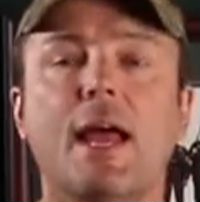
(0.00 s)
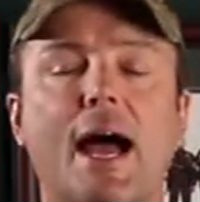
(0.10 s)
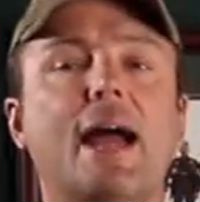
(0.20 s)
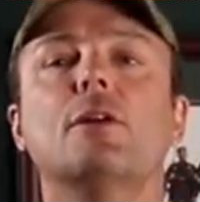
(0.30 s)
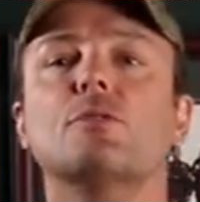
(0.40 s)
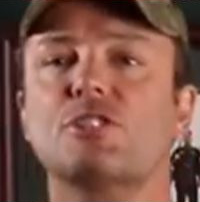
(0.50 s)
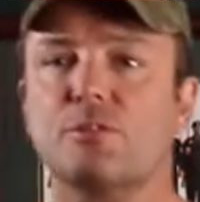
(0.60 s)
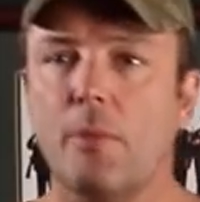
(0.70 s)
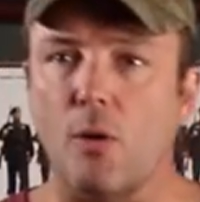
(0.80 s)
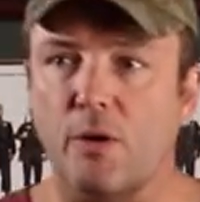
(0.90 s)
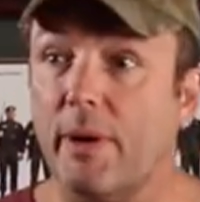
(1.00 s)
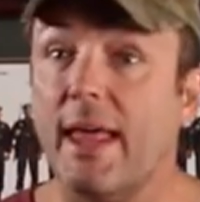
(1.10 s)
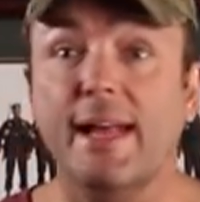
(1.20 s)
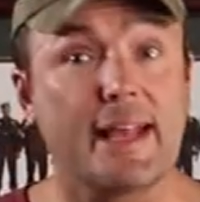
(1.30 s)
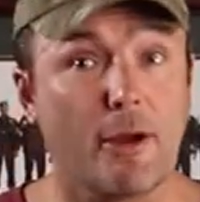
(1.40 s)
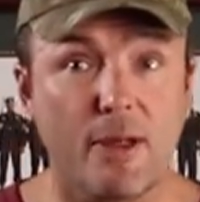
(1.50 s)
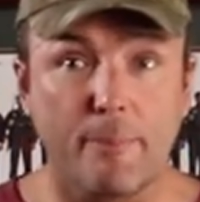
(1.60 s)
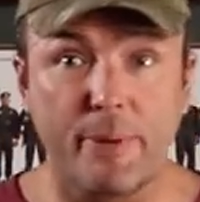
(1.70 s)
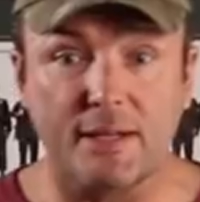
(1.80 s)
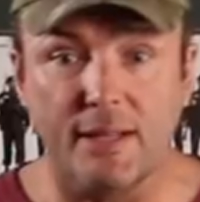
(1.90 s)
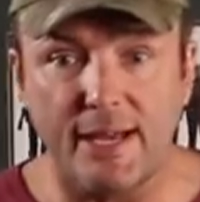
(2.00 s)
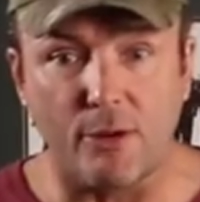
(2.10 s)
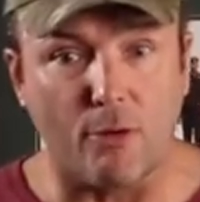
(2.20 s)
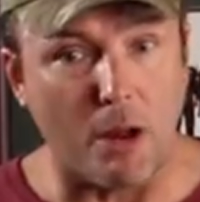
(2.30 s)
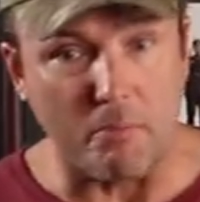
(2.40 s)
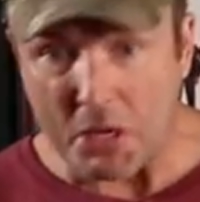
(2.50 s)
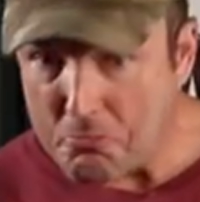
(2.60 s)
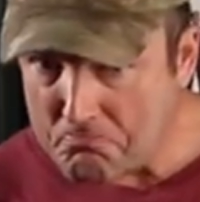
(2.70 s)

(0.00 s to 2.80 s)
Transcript: I don't smoke, but I carry a Bic lighter on me.